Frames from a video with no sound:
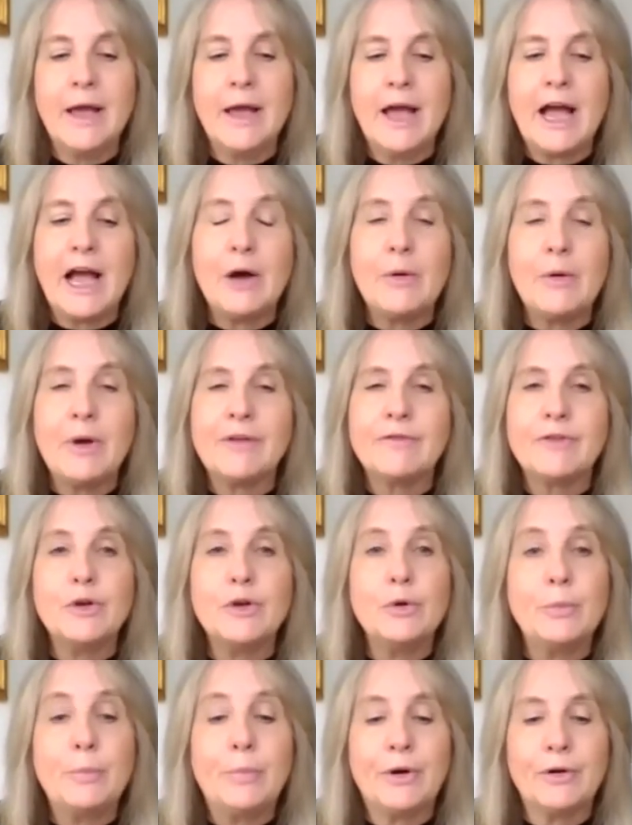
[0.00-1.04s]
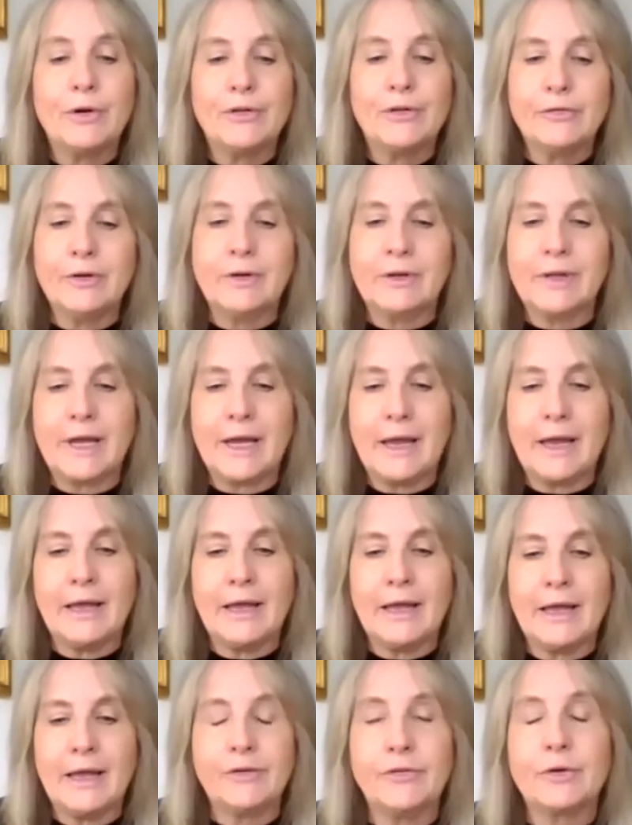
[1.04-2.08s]
how have you personally
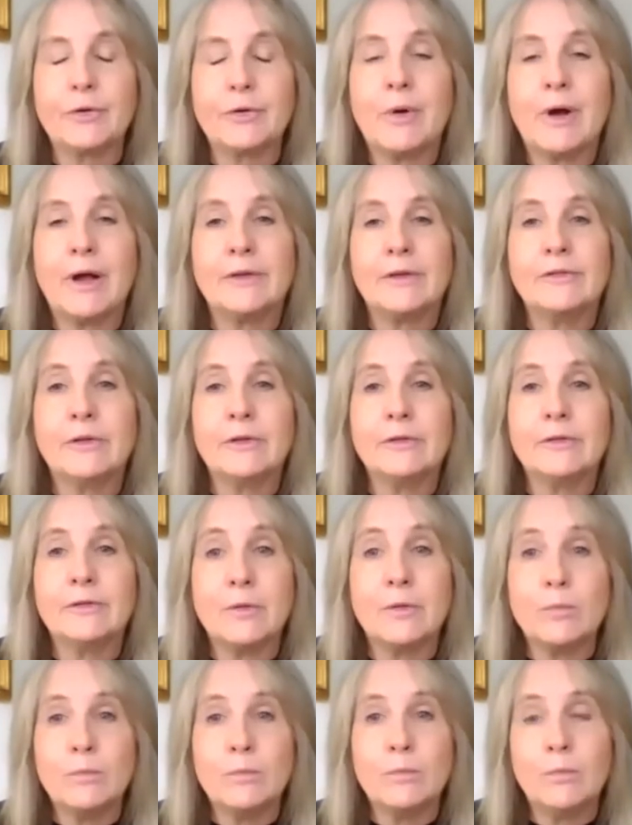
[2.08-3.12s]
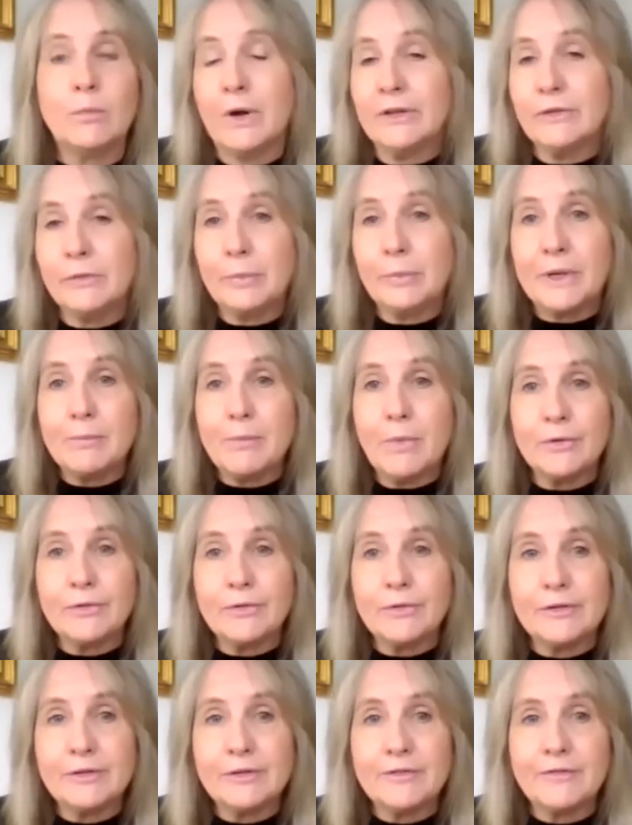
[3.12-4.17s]
handled the crisis, and what's been
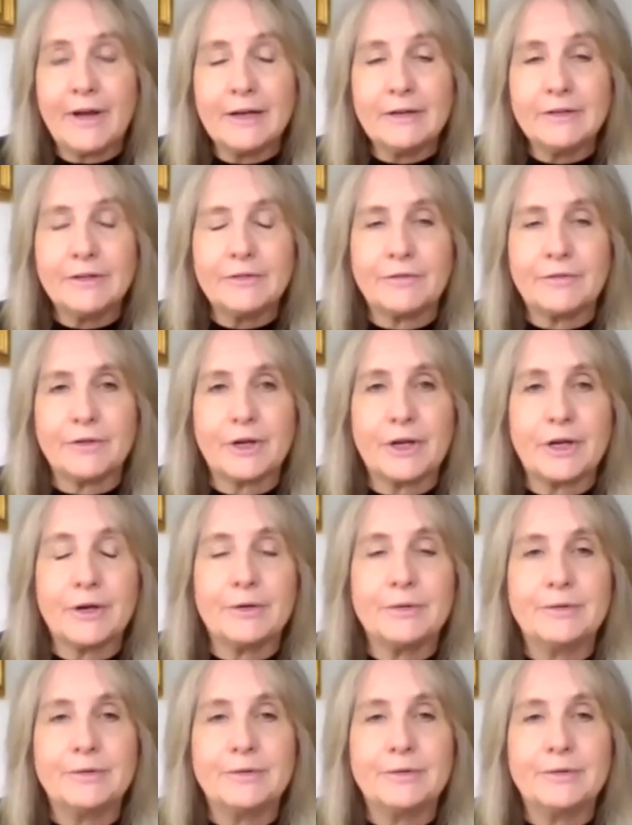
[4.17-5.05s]
most effective for you?